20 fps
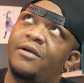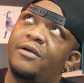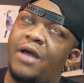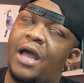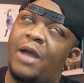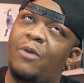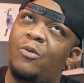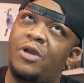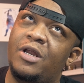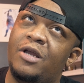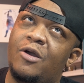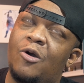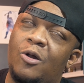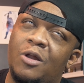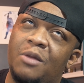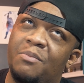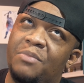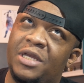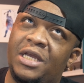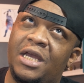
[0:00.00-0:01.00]
I wouldn't call
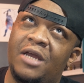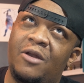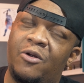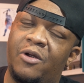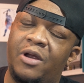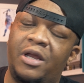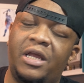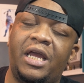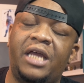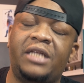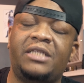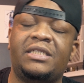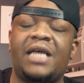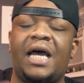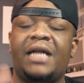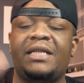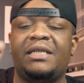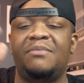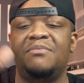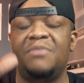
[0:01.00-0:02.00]
it beginner. It's
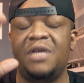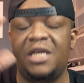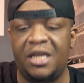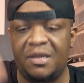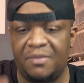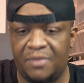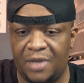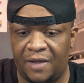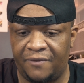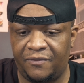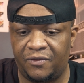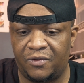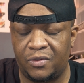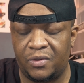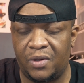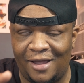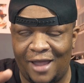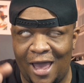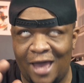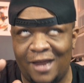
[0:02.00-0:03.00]
got the medium
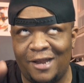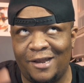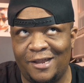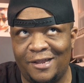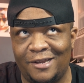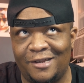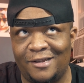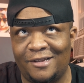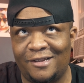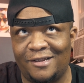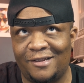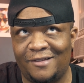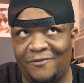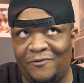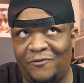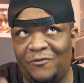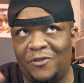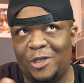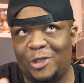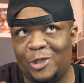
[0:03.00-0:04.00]
level editing
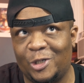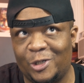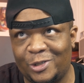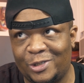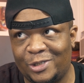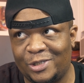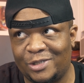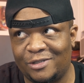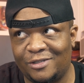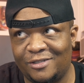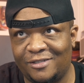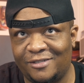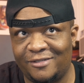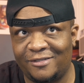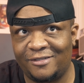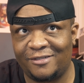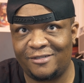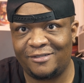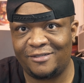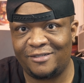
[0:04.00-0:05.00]
features,
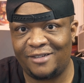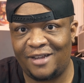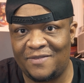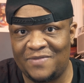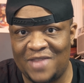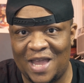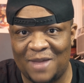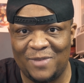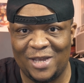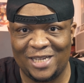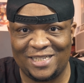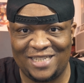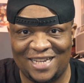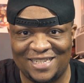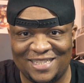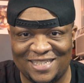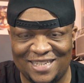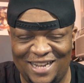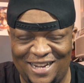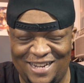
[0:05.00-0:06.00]
if that makes
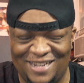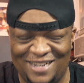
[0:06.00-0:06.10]
sense.